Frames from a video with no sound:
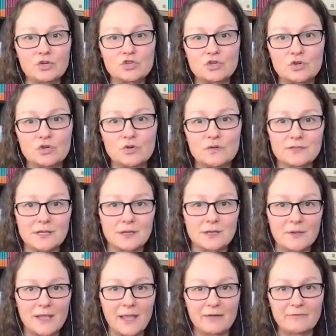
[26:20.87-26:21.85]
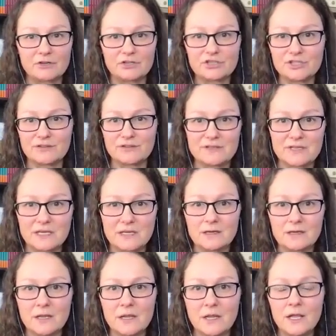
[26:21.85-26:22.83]
your truth is going to be ever
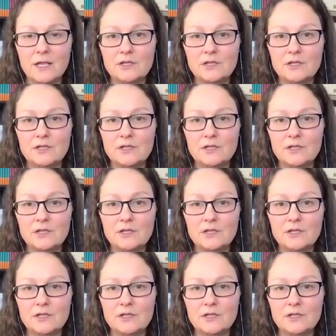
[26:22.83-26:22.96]
shifting.